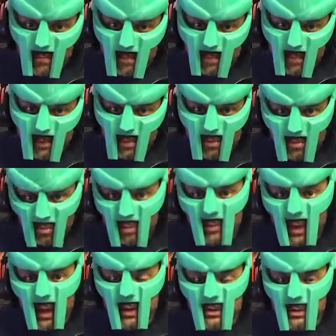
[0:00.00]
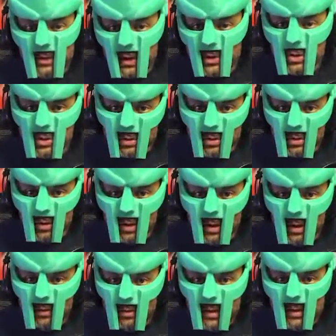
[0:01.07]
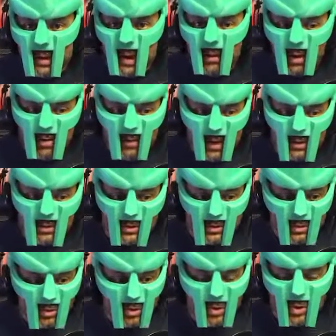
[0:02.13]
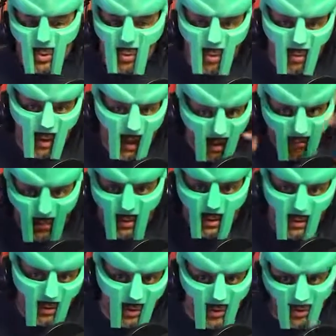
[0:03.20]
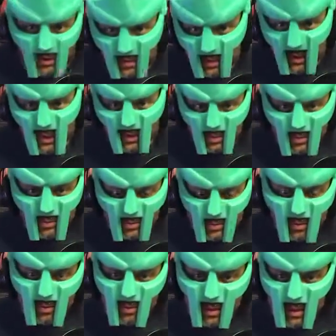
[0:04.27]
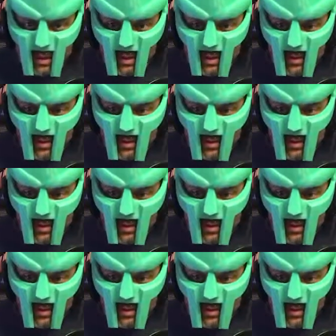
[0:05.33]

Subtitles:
Through that extension, they now have access to control everything that you see to a degree.